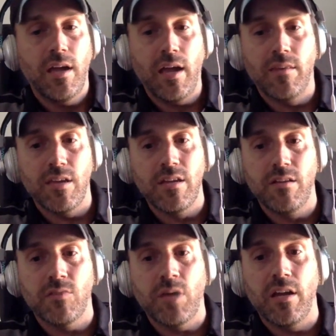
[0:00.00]
And the
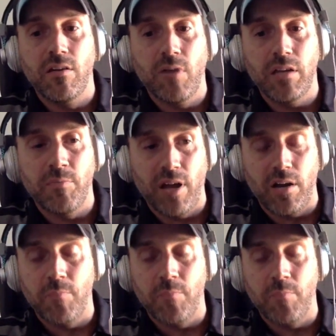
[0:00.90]
easiest way to iterate to
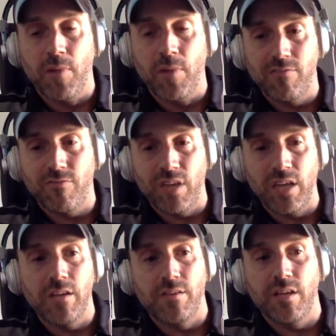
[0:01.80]
product market fit
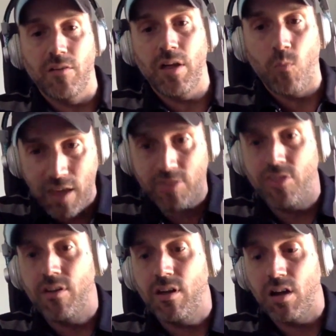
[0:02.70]
is to iterate
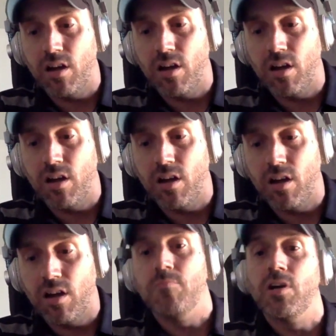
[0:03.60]
with a
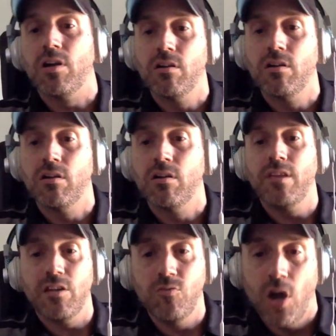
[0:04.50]
customer
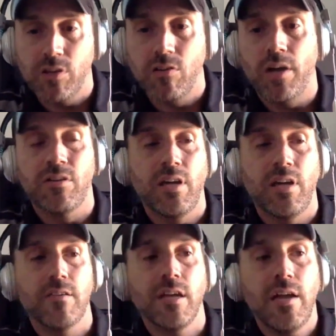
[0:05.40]
that you know is going to want
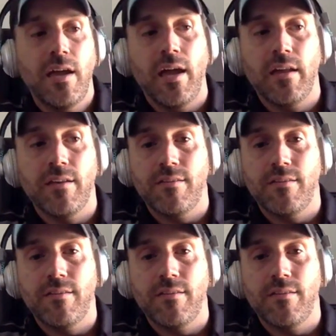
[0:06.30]
your technology.